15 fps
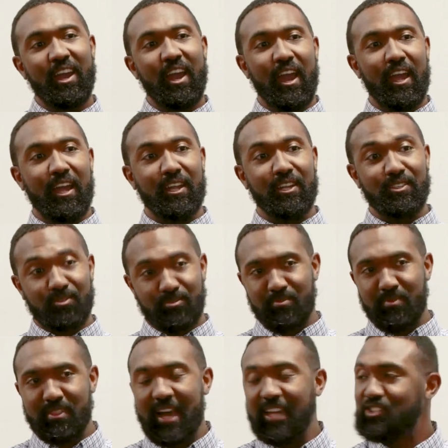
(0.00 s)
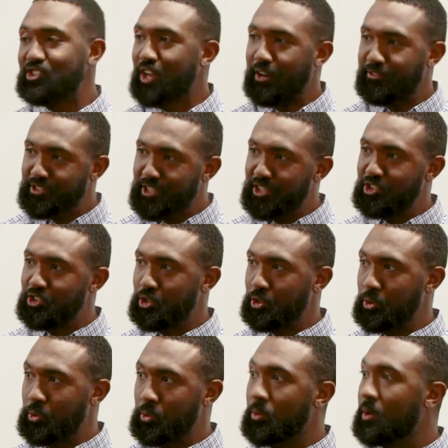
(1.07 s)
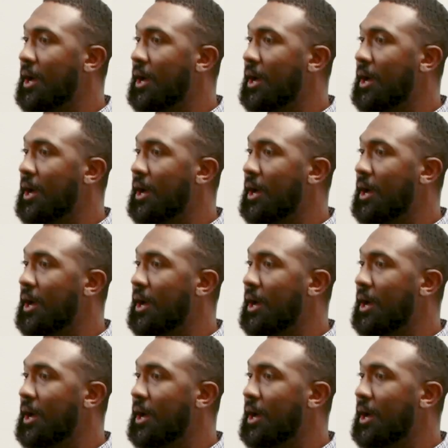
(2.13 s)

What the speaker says: And that soft tissue